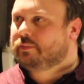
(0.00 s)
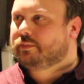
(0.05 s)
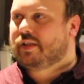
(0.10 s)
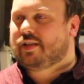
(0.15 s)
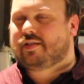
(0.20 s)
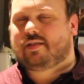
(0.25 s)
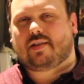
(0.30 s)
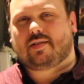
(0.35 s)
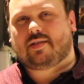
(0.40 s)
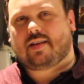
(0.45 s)

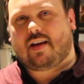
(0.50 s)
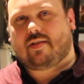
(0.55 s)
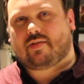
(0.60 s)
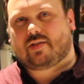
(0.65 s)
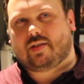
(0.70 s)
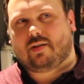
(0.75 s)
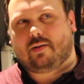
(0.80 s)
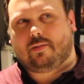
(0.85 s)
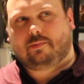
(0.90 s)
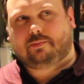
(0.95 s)
It does have
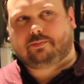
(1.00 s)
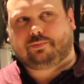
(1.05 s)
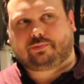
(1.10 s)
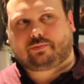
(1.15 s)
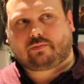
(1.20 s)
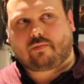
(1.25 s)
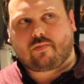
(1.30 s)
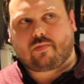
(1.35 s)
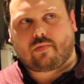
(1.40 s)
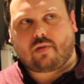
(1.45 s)
some
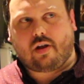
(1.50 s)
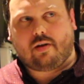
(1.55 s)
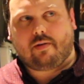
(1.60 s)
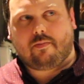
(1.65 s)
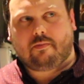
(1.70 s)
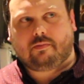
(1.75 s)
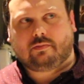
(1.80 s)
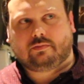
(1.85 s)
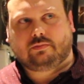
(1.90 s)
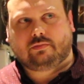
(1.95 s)

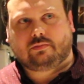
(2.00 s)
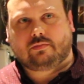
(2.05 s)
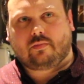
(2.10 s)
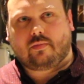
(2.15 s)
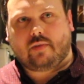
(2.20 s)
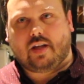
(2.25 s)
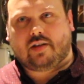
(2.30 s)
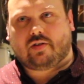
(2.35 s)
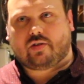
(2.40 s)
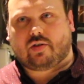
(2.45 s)

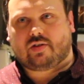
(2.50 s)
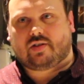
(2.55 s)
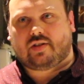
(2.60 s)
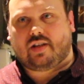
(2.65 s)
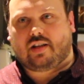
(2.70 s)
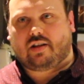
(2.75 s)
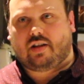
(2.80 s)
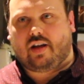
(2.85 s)
interesting,